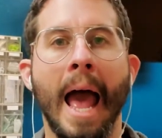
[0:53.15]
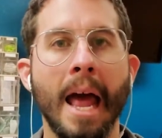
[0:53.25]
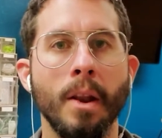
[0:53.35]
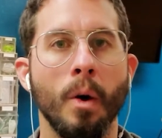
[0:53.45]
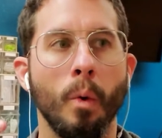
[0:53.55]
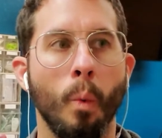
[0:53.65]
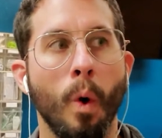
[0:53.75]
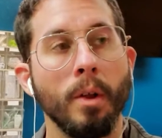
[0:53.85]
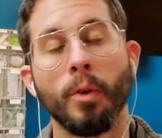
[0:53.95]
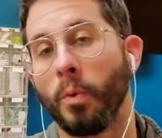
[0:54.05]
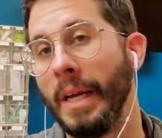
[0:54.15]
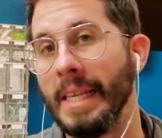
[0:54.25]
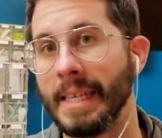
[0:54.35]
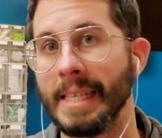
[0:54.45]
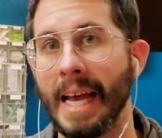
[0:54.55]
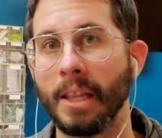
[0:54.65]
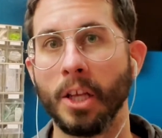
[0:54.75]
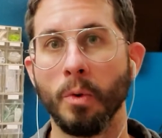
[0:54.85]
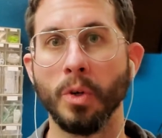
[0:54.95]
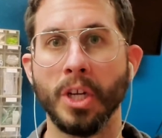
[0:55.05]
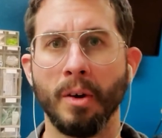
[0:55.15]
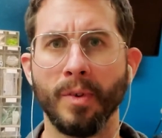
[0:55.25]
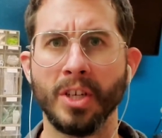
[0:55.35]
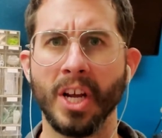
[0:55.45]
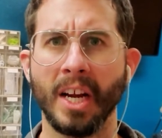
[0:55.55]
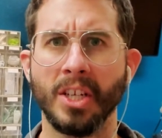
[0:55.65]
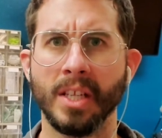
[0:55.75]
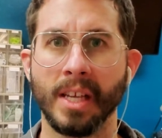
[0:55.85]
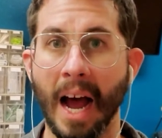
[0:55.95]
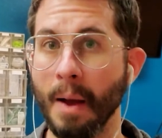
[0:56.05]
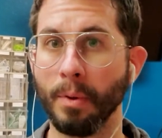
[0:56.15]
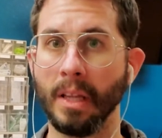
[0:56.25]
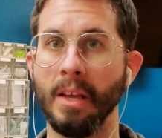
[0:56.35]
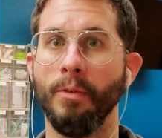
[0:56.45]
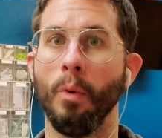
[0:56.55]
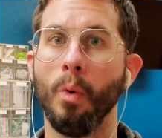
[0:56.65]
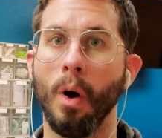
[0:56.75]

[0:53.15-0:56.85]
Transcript: And one of the reasons that the regenerative injections, I believe,